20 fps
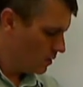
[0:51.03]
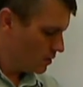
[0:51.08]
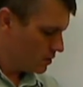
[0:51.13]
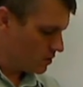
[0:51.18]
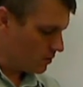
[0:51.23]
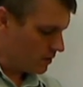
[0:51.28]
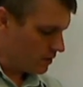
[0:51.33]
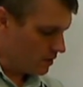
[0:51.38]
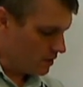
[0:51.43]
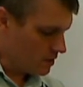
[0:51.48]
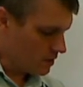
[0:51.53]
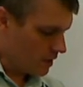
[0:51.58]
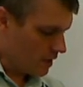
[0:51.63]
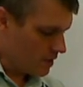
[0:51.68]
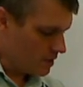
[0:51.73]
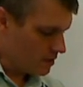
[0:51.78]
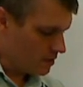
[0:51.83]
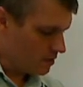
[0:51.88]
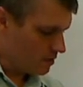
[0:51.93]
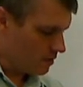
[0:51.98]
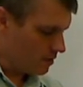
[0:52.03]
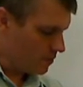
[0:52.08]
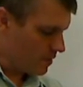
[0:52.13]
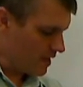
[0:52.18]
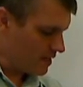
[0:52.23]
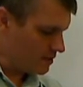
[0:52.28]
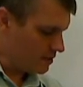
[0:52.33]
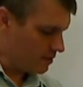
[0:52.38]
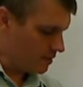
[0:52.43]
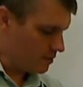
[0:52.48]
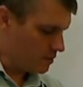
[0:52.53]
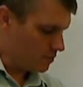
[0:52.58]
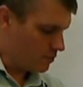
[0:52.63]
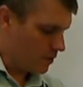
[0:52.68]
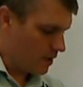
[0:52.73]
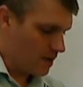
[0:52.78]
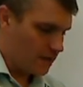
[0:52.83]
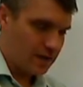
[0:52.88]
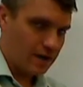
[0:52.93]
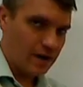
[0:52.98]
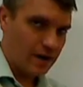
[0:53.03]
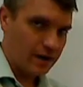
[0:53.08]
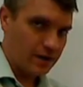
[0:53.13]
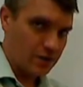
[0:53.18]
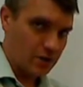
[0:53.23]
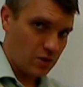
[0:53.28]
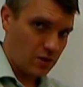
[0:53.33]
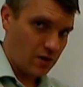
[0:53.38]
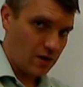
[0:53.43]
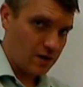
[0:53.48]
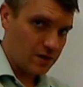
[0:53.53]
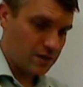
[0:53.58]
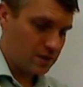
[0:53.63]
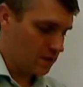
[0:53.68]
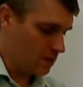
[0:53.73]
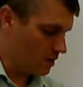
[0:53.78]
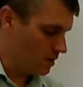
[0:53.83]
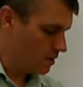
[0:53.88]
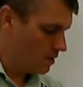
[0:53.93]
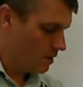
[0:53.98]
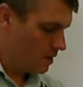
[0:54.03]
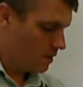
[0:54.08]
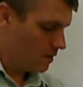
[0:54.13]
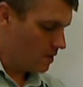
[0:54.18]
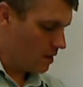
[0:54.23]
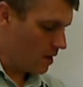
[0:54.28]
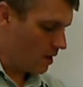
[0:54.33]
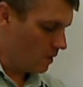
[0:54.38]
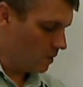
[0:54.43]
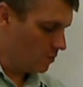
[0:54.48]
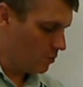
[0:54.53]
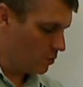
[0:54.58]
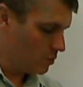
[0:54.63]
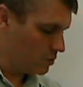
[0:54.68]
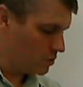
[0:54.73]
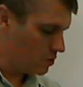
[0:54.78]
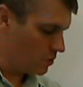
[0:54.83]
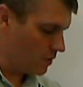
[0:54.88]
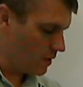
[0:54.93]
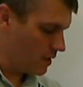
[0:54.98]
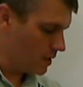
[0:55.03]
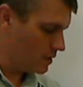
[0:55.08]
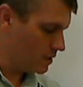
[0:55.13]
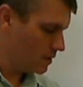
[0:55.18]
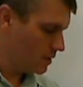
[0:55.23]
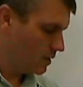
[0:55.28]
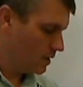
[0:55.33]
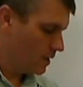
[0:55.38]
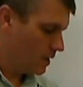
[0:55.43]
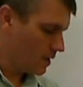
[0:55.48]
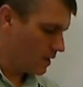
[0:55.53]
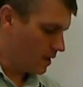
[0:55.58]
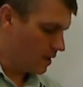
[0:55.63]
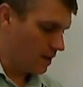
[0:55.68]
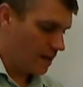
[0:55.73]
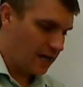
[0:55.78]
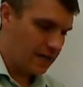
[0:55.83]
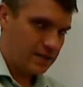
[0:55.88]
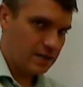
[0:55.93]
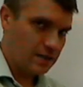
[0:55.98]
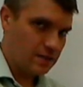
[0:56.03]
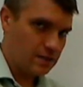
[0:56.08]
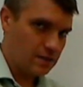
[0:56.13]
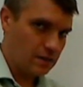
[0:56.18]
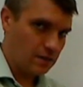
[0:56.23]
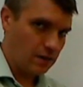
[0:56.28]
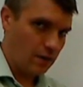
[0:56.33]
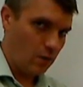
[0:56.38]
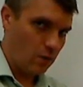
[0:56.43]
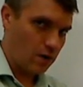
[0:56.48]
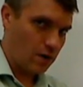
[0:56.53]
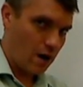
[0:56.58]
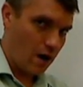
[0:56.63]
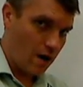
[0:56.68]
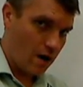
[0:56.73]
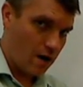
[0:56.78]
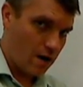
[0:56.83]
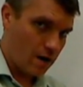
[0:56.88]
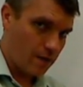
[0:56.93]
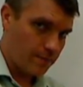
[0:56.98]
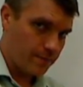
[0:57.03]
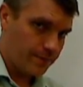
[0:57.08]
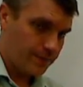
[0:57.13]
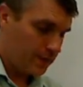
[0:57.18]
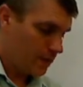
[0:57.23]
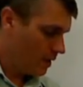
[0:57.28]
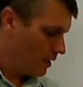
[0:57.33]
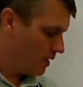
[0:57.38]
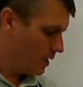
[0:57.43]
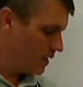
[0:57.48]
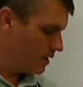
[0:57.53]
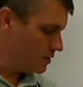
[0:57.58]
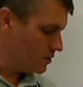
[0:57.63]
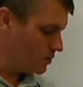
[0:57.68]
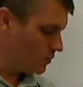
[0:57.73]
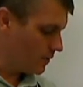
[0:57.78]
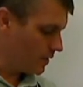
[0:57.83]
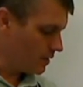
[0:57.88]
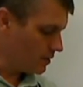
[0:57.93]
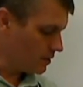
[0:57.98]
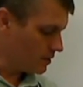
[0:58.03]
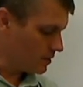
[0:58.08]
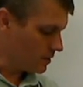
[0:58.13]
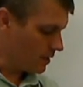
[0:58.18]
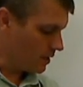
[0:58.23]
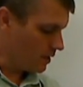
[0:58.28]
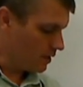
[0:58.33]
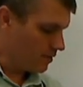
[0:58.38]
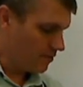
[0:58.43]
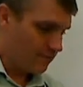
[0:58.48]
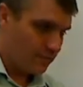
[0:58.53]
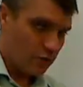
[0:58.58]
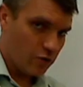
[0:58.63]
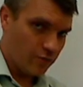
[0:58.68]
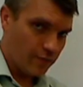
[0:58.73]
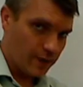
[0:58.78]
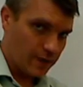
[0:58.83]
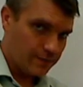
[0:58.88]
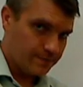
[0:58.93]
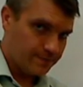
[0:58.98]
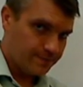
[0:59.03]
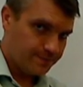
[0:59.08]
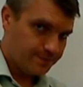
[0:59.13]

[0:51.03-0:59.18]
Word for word: So in this case, the biceps brachii is crossing the elbow joint and connecting to the lower arm and doing this kind of movement.